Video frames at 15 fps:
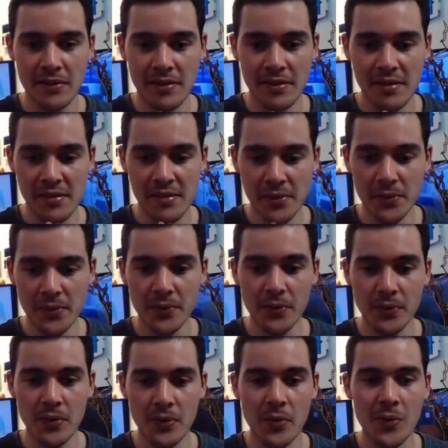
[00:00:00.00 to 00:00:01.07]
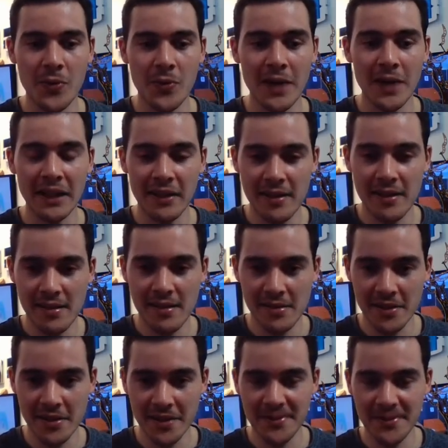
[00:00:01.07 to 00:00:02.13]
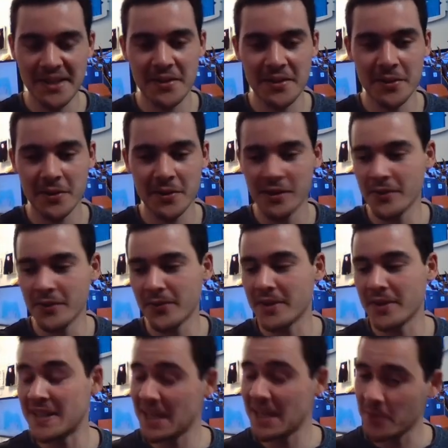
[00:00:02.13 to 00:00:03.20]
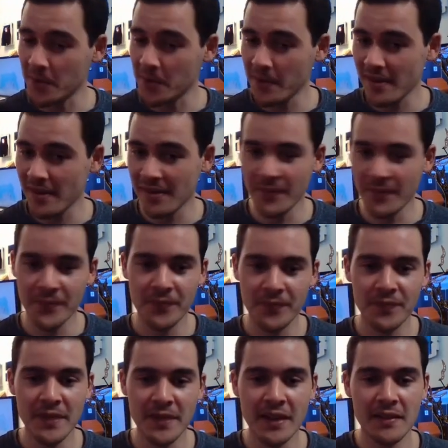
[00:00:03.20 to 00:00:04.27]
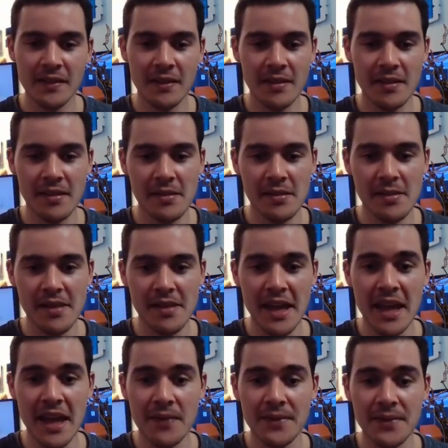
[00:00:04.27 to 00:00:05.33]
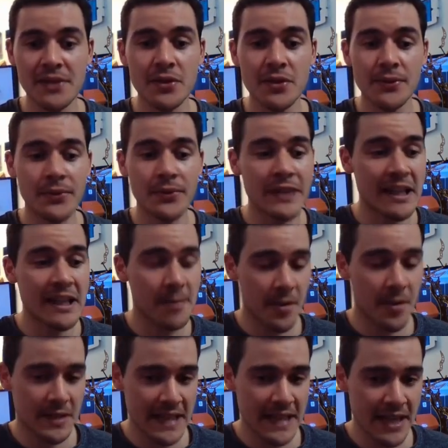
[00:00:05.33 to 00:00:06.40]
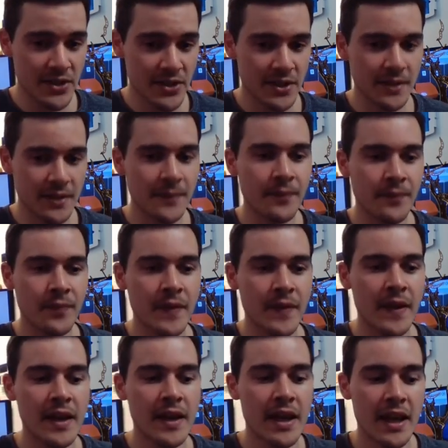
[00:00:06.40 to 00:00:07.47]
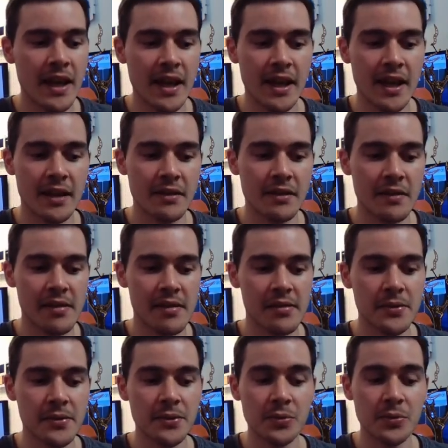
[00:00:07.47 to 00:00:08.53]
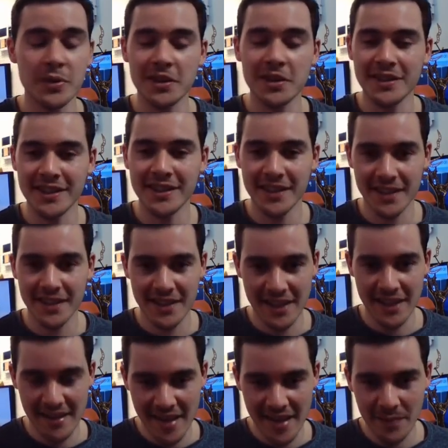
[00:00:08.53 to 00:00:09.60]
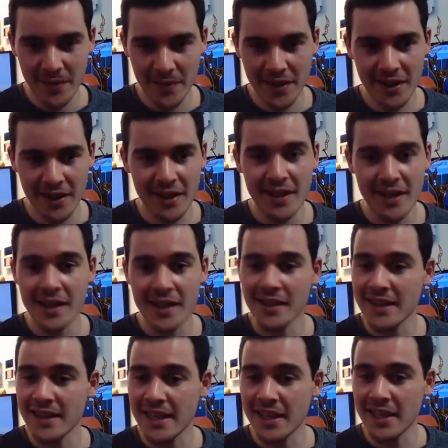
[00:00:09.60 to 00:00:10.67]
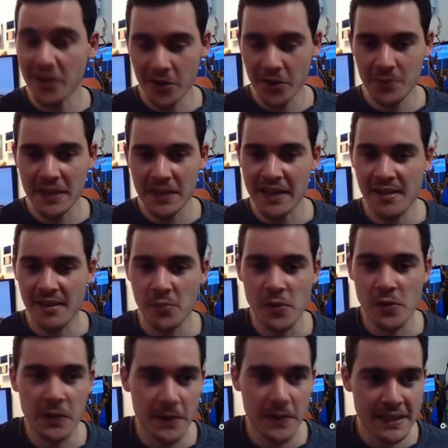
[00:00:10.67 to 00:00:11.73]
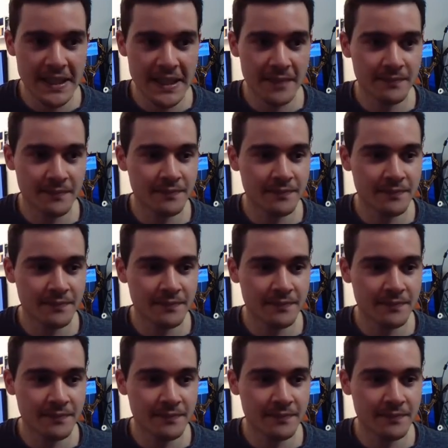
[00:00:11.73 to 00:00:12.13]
So while this is not a video for the demos, this is a video for the experimentation, and so we'll examine the code base more closely.